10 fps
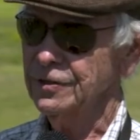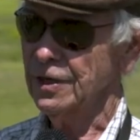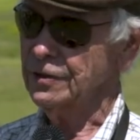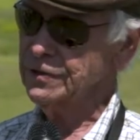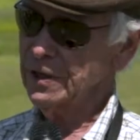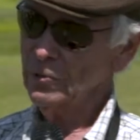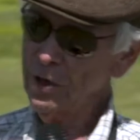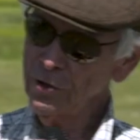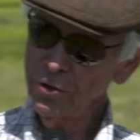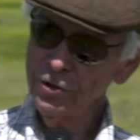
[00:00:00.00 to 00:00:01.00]
So I could say
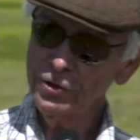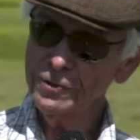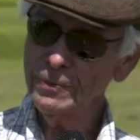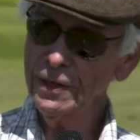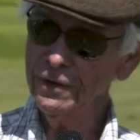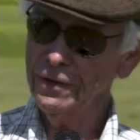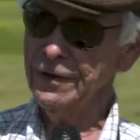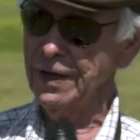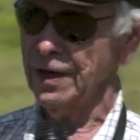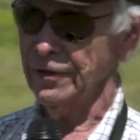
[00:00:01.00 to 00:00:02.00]
one herd is bigger
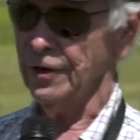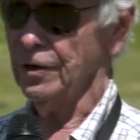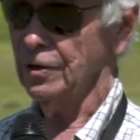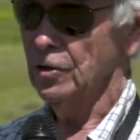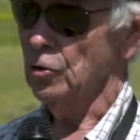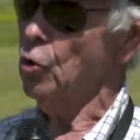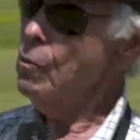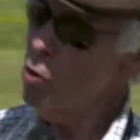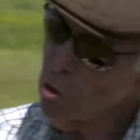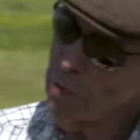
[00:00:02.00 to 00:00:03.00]
than the other,
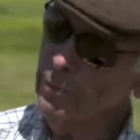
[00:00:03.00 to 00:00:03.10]
or more